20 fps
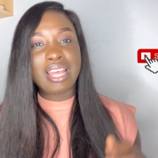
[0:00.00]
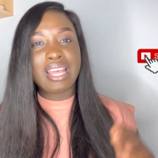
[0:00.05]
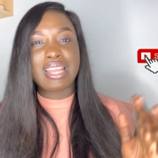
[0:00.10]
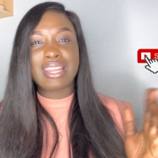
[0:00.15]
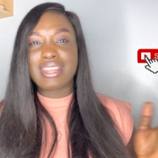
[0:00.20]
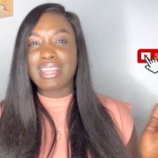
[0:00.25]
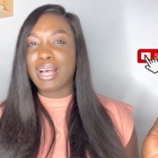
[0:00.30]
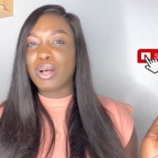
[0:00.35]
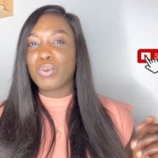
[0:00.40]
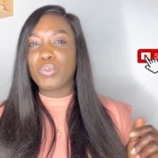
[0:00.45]

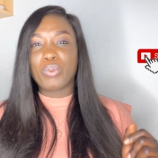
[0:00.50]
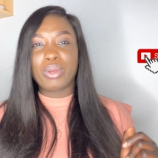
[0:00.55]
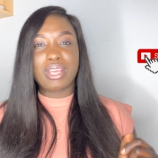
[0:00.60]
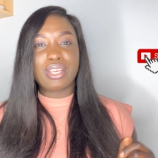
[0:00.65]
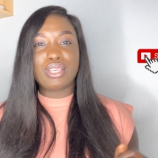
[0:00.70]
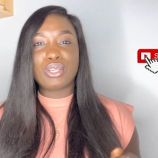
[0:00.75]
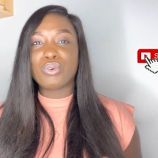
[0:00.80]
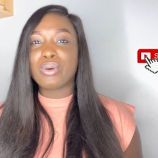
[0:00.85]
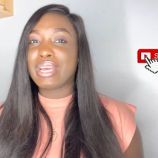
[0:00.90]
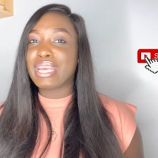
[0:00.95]
That way
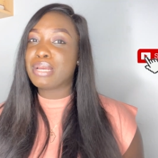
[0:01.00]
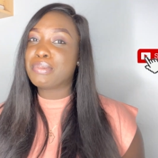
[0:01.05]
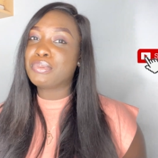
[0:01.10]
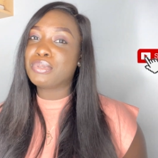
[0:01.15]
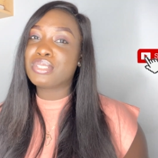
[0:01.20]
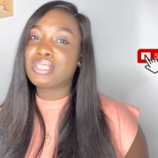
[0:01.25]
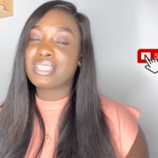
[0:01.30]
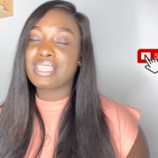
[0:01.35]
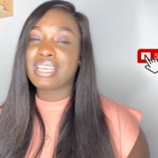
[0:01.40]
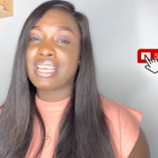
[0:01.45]
you are able
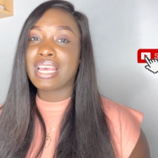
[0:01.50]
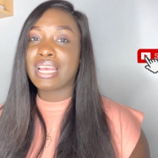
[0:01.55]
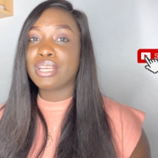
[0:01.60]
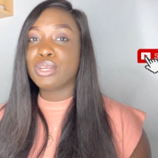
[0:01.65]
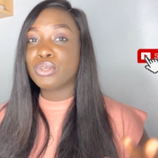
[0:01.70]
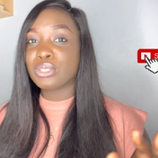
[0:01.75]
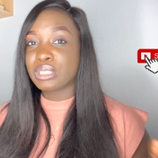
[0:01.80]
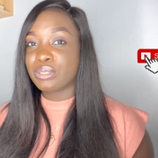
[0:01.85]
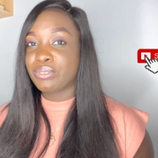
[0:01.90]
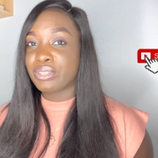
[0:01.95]
to get
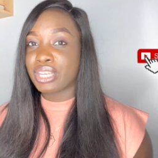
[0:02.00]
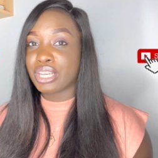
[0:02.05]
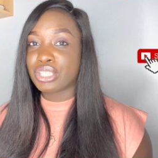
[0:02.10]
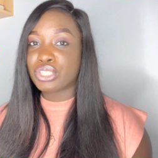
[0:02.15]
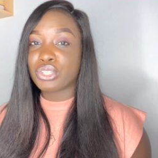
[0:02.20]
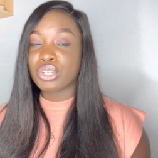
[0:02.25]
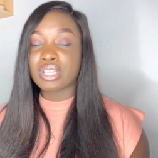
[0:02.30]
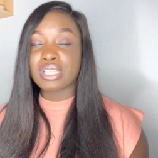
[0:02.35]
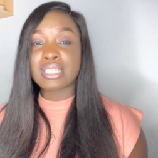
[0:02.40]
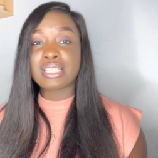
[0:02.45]

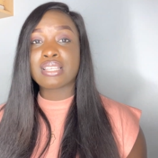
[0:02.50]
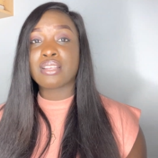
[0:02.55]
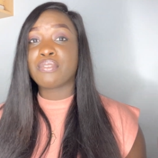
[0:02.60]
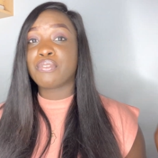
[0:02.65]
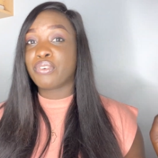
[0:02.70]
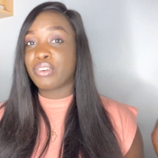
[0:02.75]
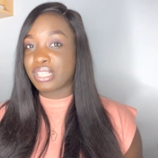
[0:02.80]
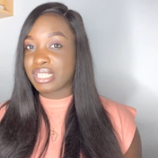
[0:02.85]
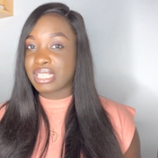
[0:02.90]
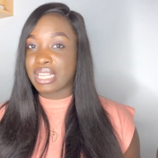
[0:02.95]
notifications
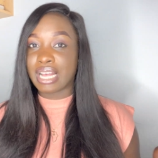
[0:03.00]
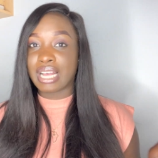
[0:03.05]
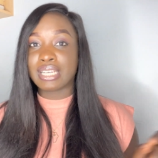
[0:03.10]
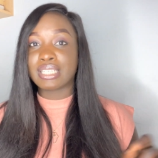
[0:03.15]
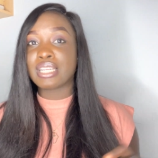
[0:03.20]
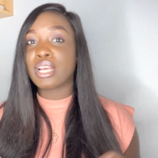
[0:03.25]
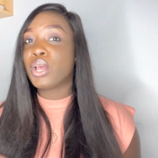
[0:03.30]
firsthand